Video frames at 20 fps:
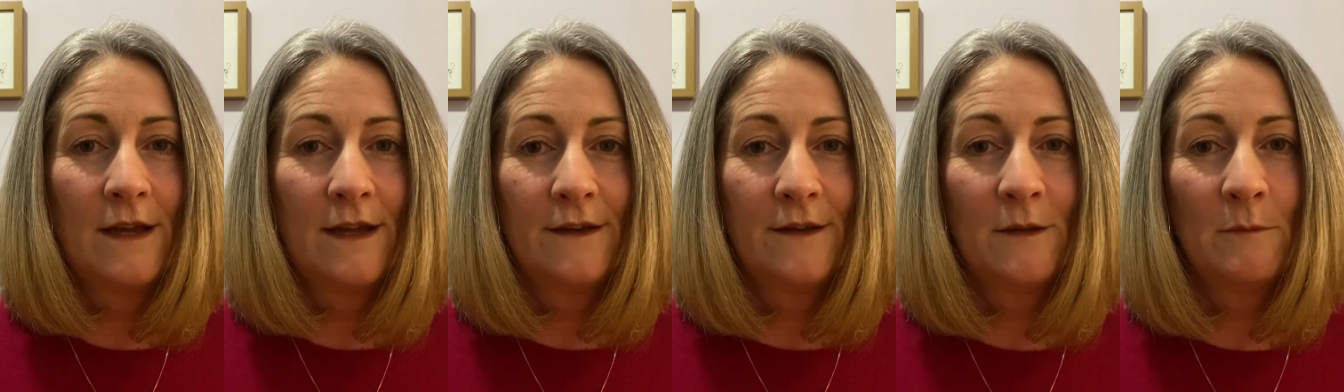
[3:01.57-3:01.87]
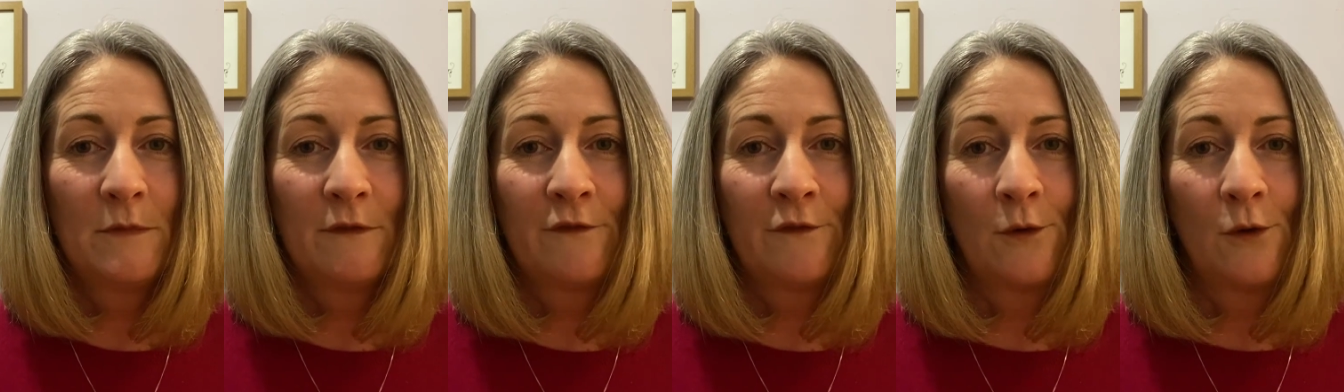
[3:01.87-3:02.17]

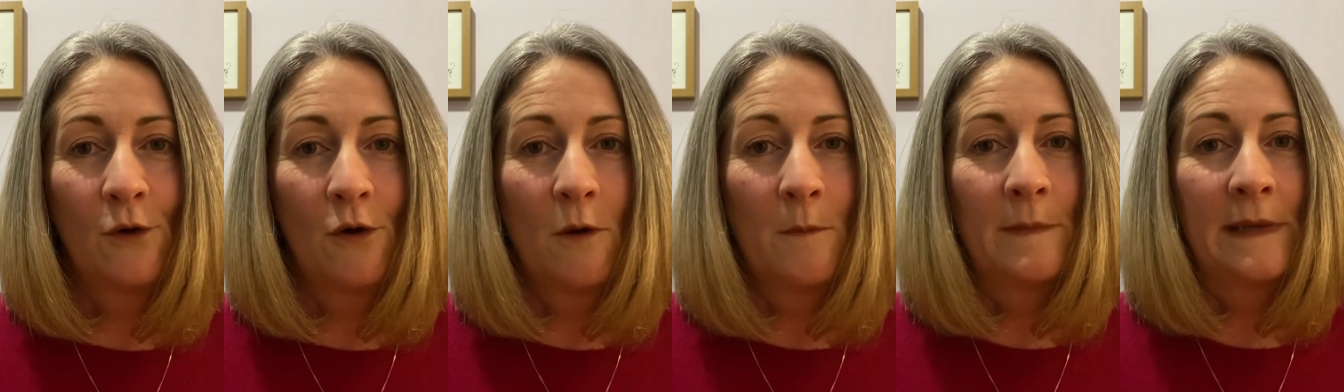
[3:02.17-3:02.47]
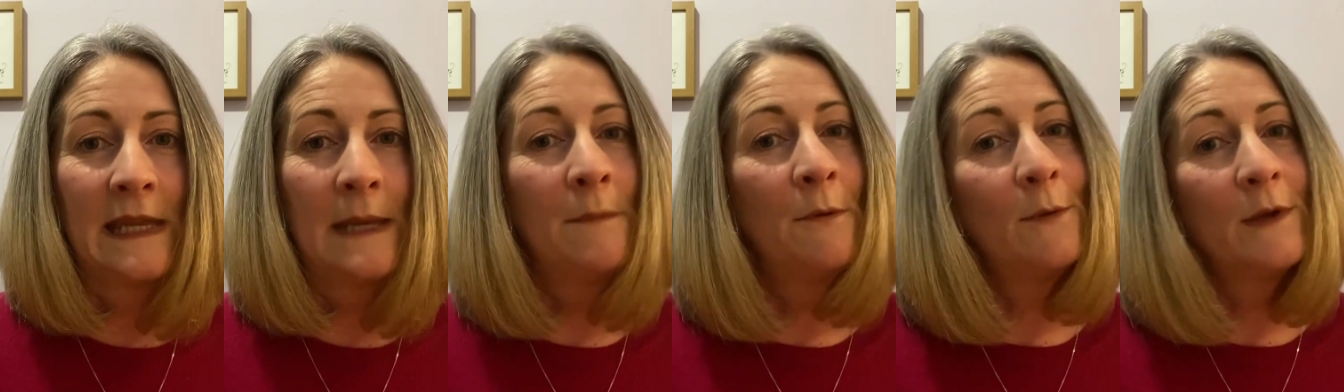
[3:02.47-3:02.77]
Number 4,
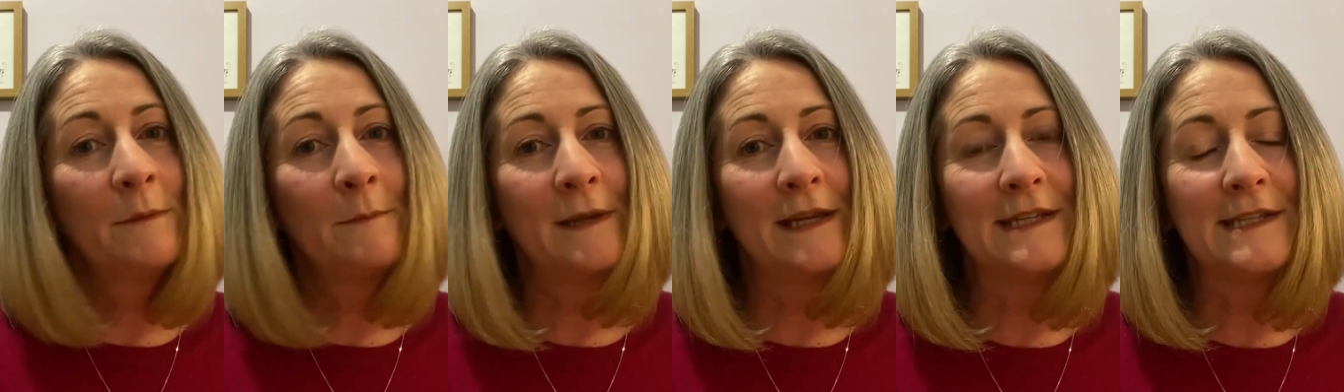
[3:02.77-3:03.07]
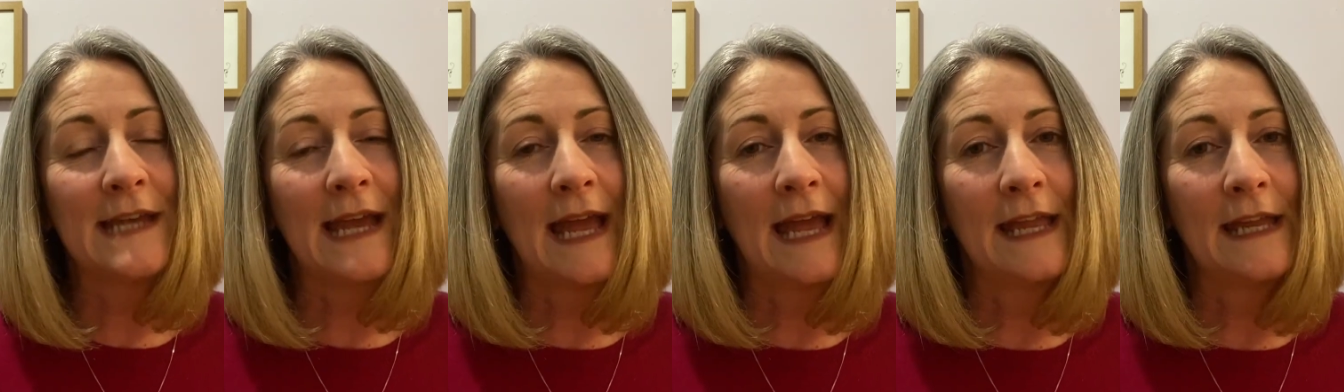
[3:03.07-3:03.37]
people with
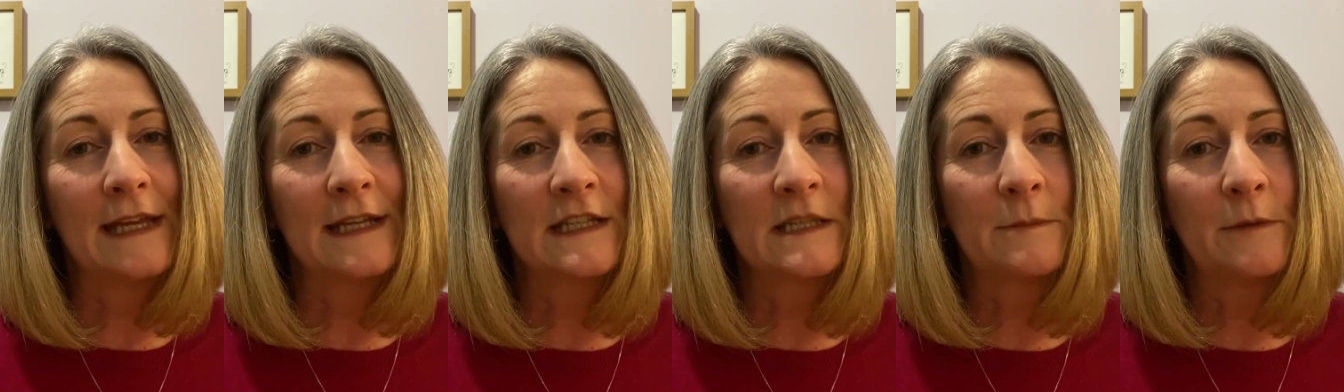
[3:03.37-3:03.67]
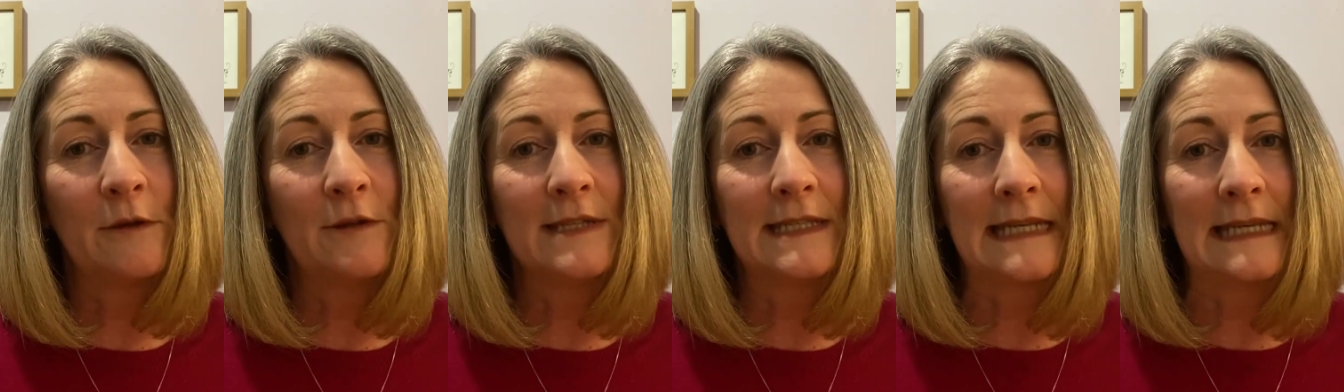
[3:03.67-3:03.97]
PDA
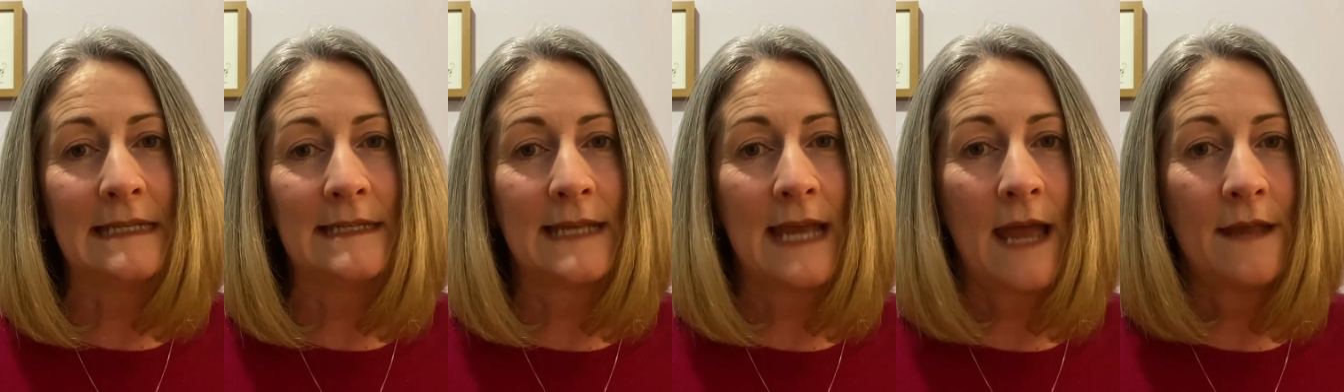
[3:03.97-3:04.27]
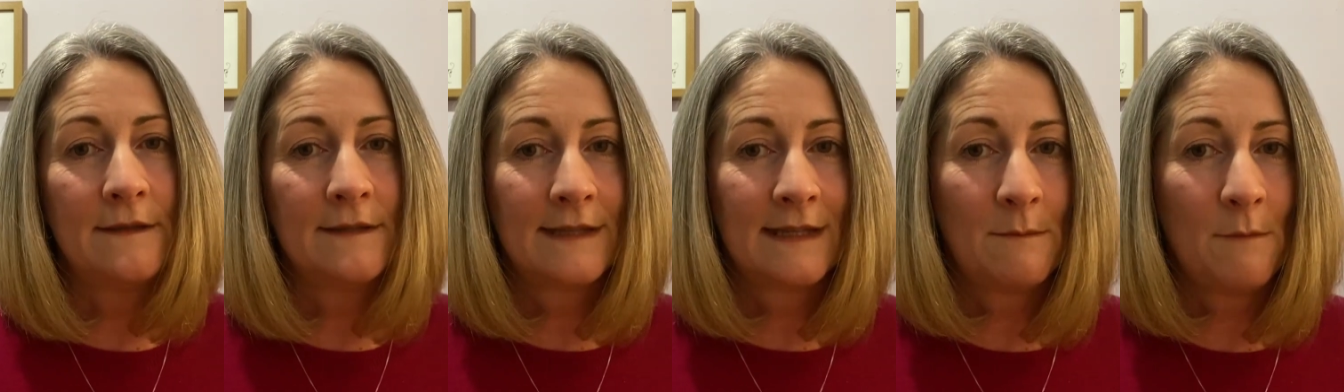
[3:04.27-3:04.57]
experience
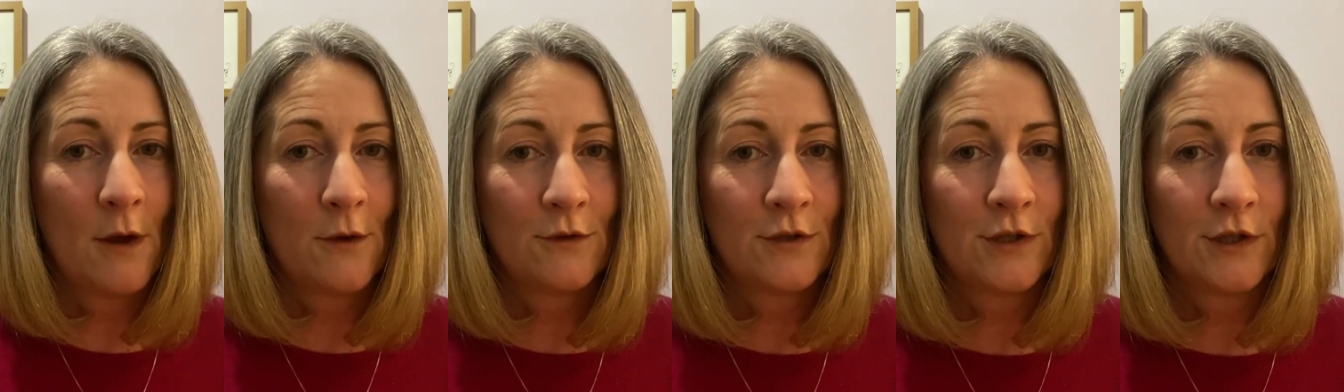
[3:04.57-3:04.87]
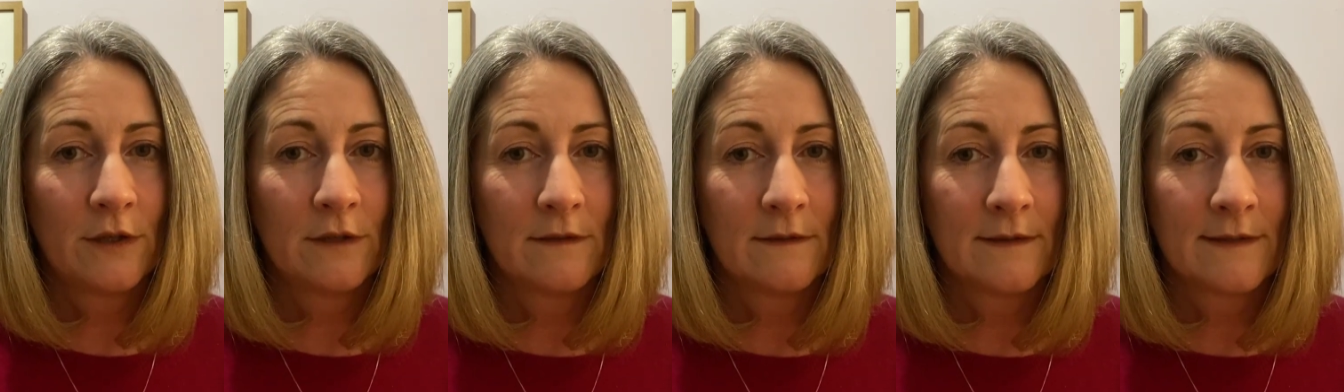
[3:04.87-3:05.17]
intense
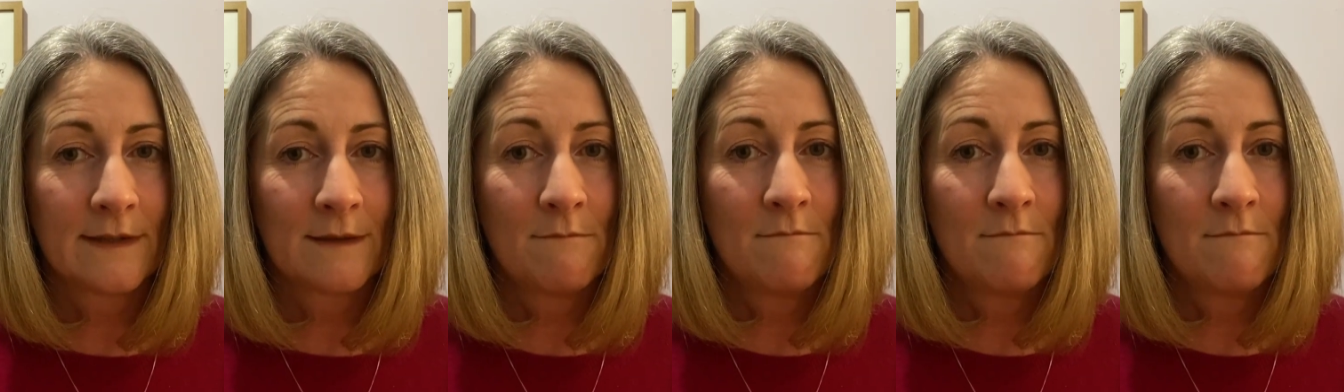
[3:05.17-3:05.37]
emotions,